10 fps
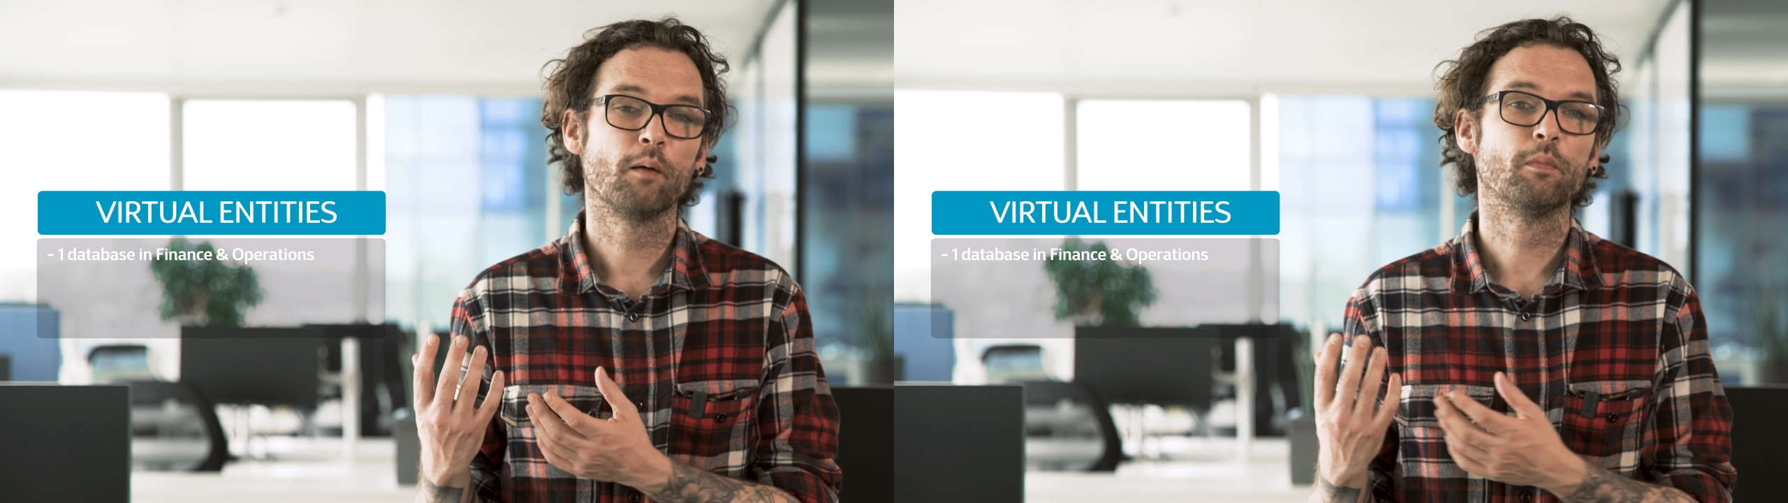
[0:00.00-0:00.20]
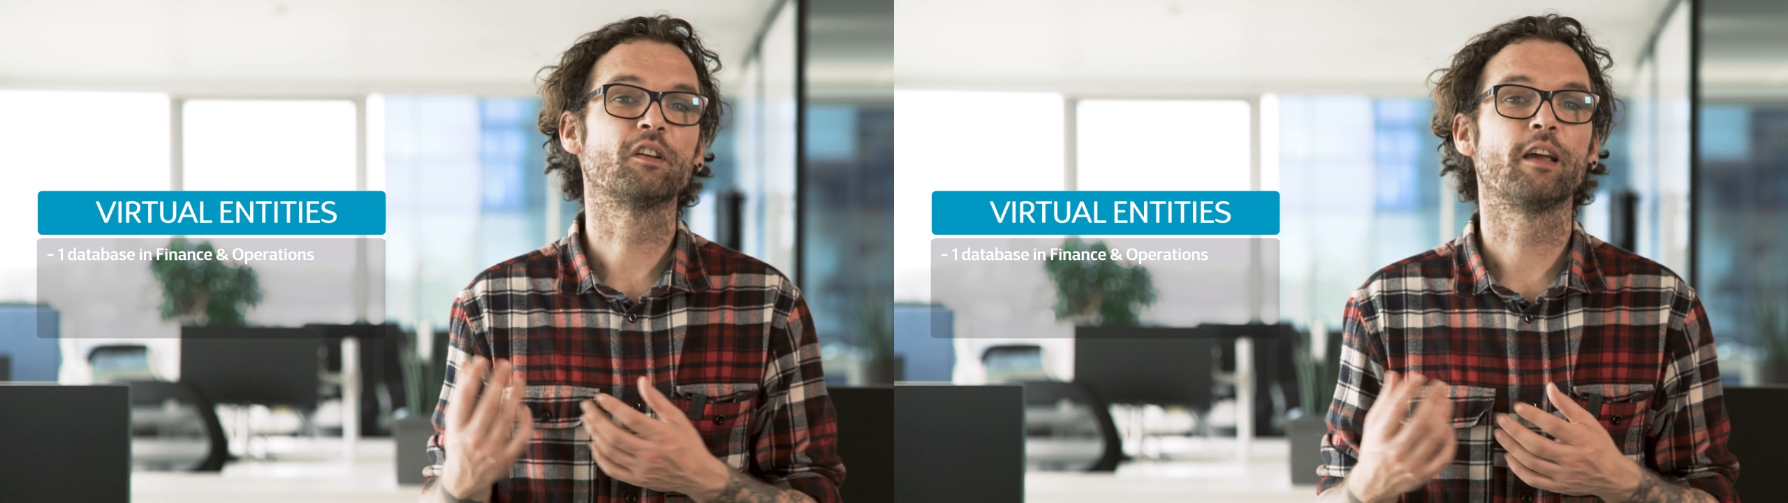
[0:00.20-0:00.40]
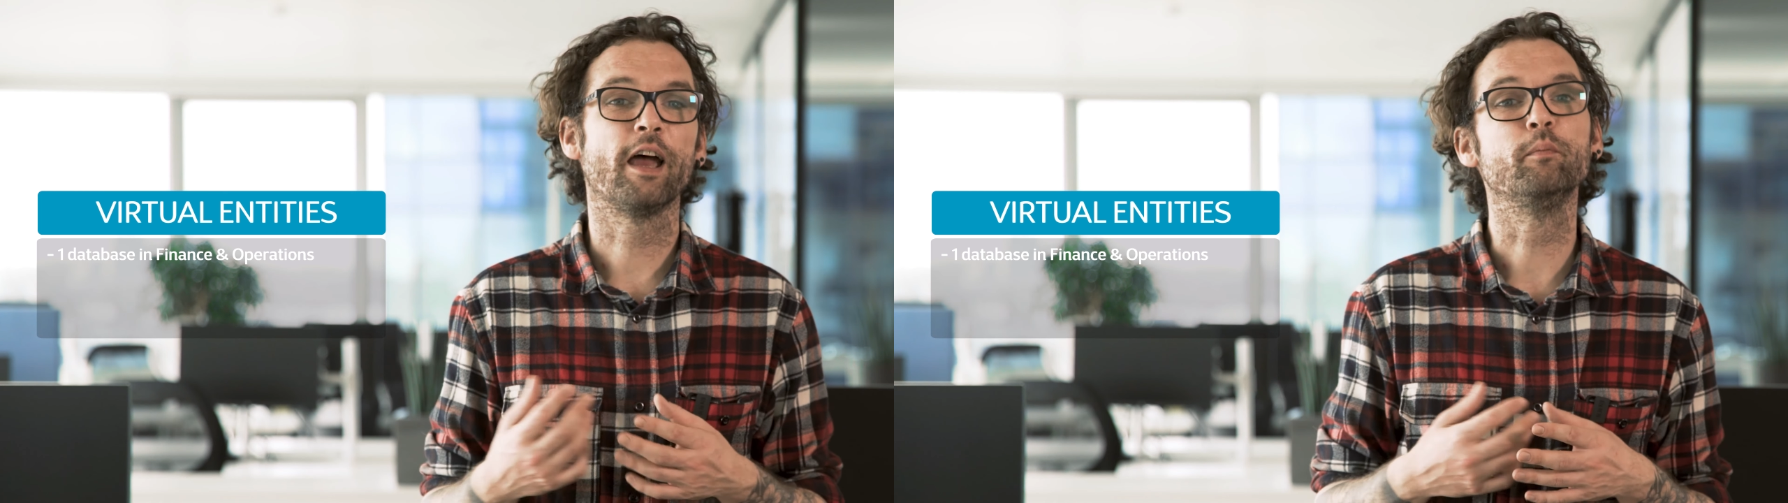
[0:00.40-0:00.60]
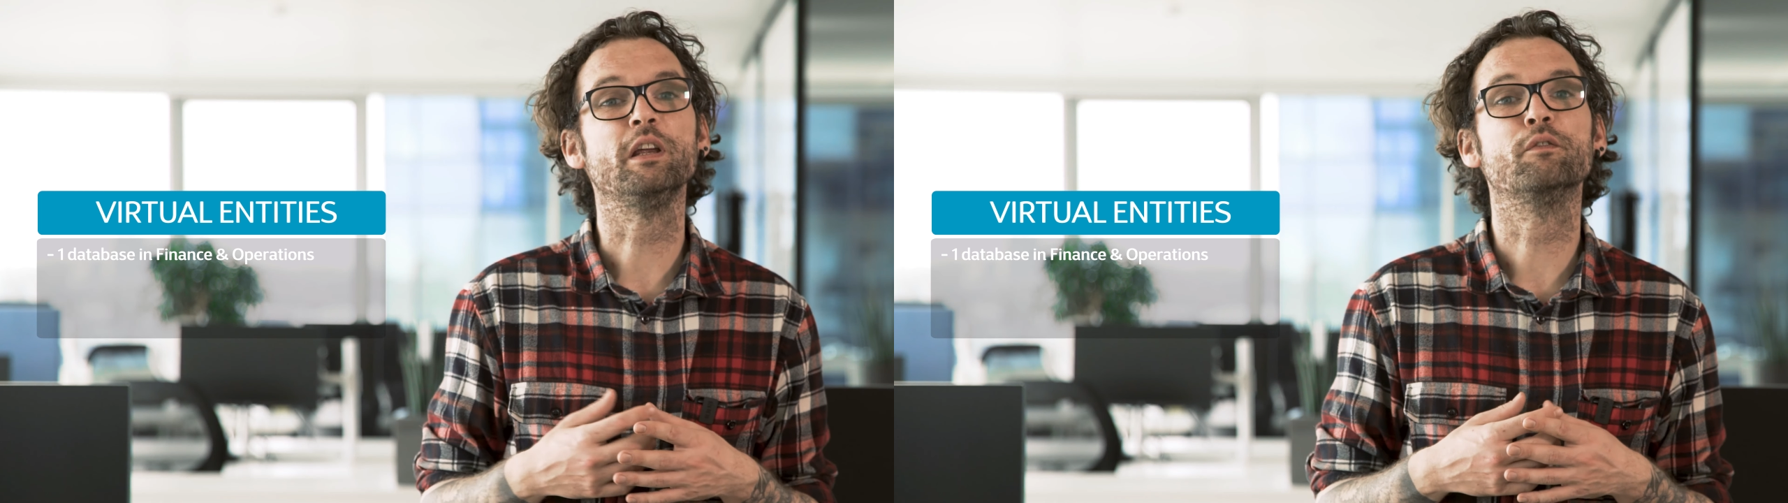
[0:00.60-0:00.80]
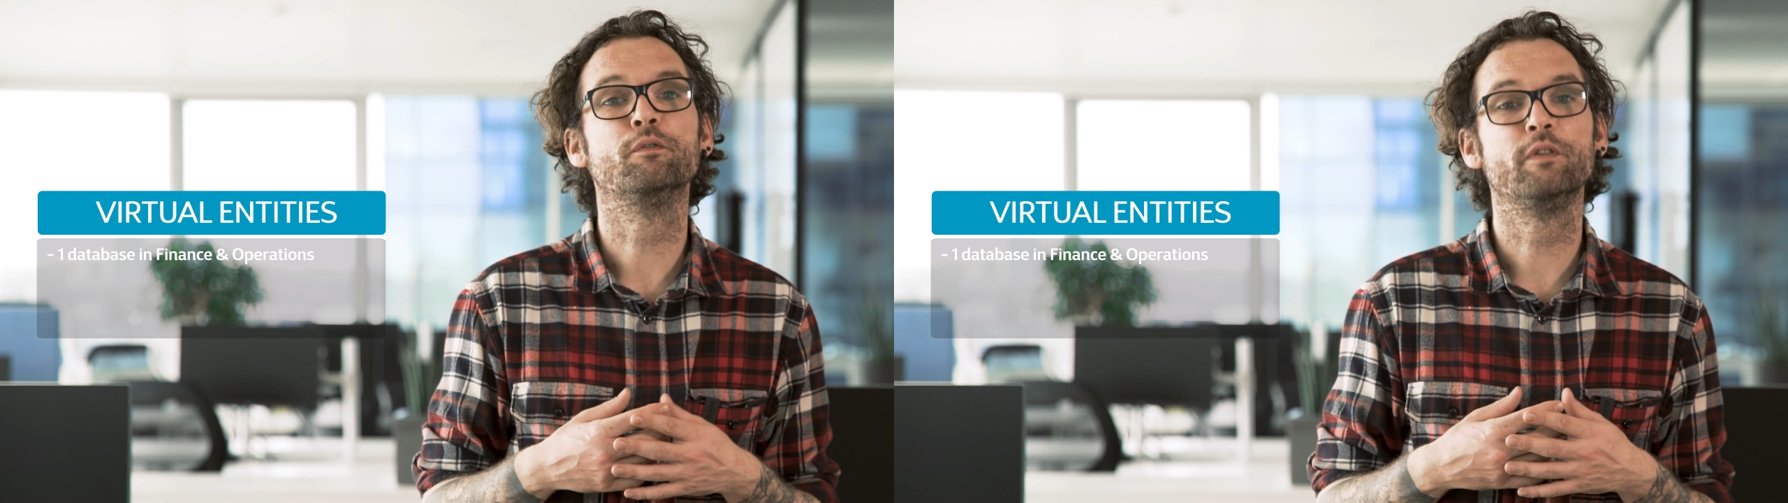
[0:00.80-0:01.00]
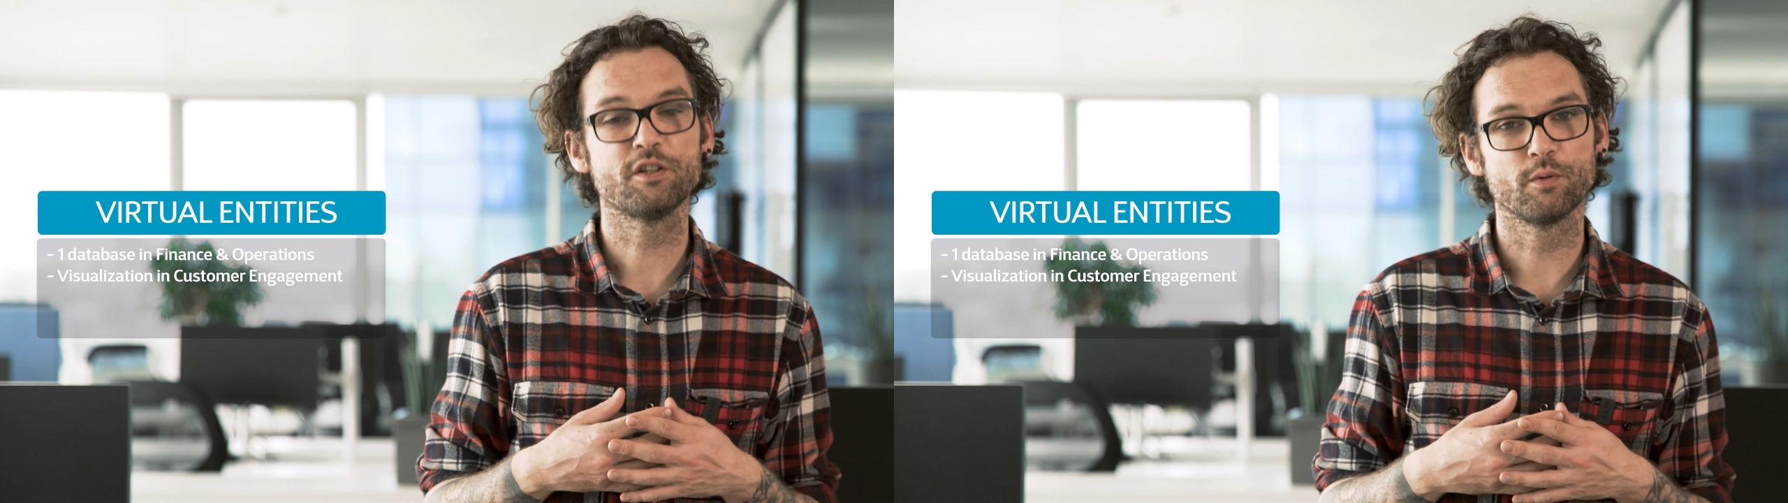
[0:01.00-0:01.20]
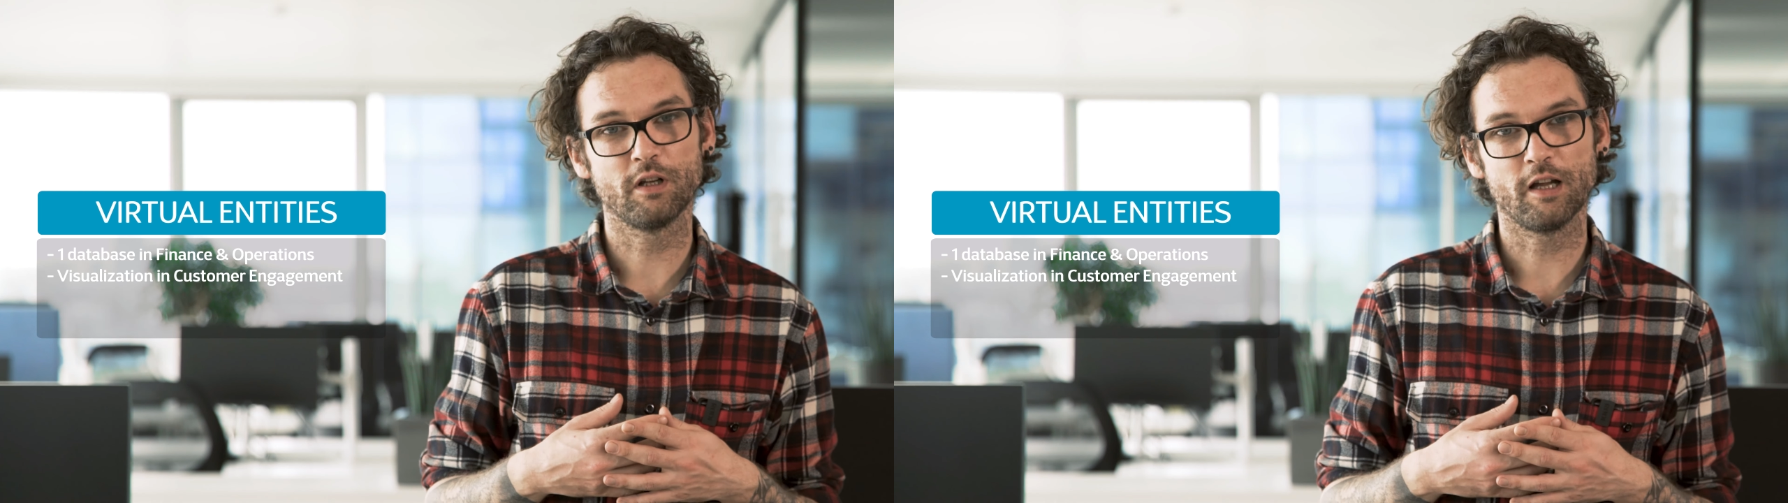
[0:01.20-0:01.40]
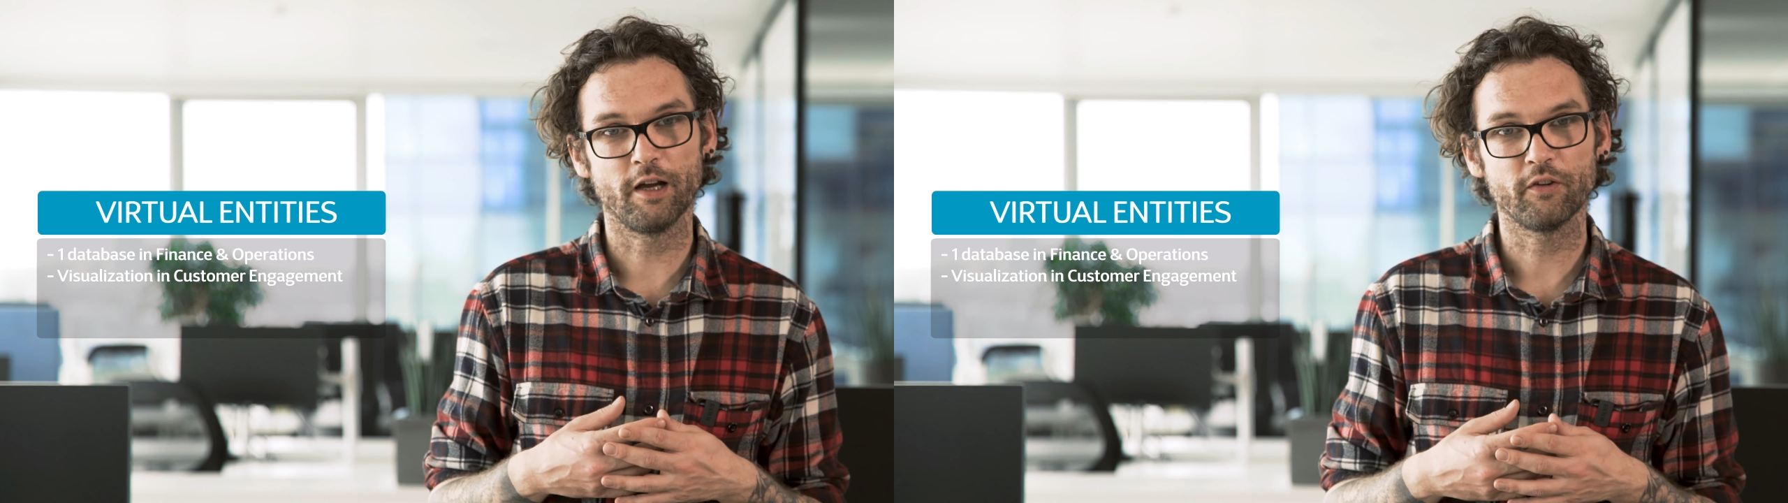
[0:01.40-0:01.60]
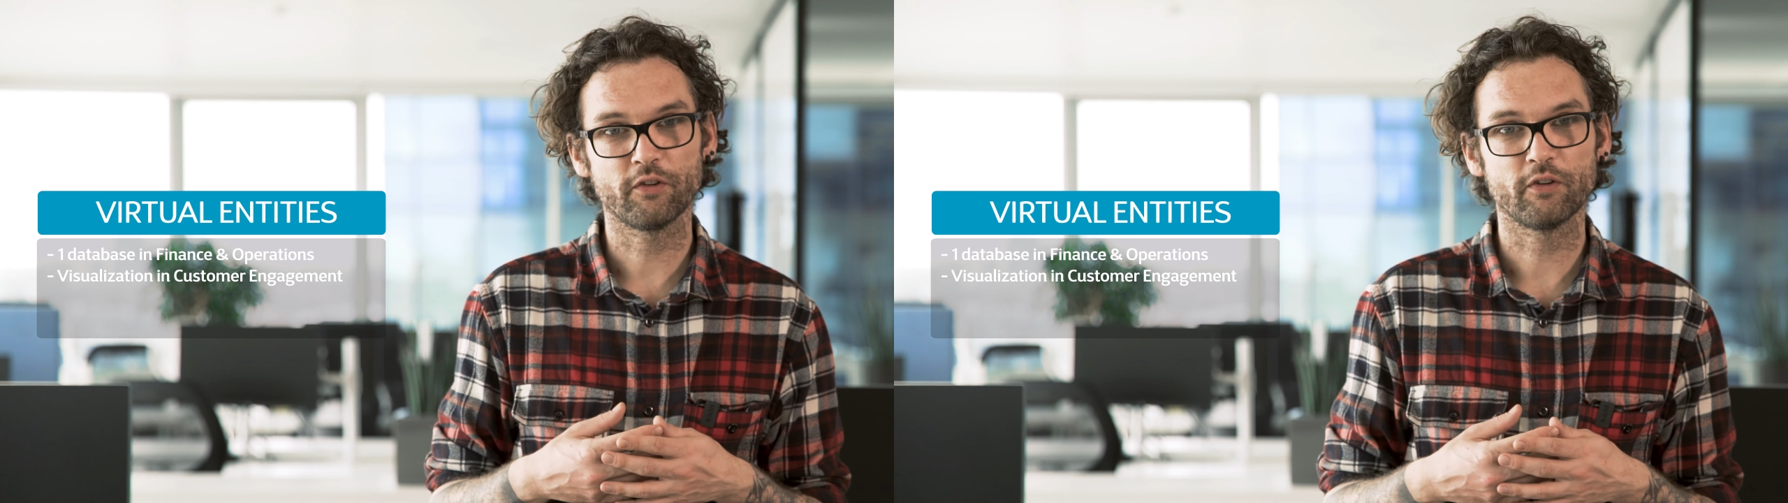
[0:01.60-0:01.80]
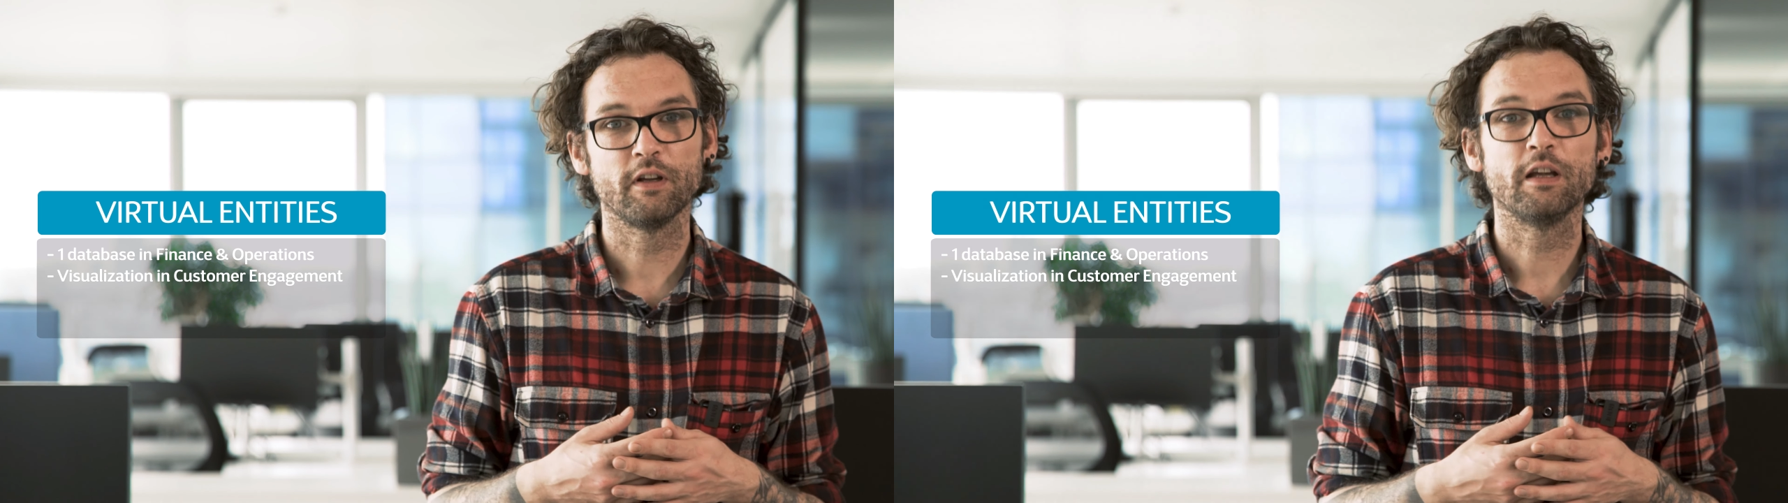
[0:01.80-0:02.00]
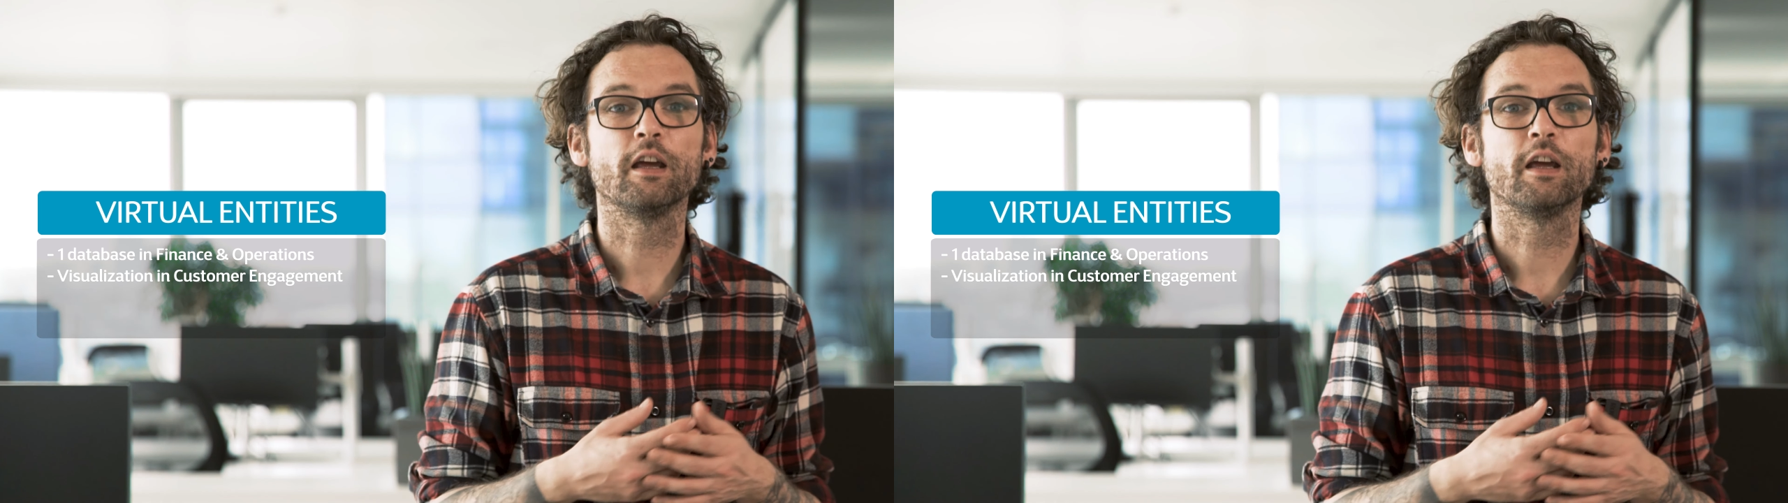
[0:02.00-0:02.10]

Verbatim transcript: but can be visualized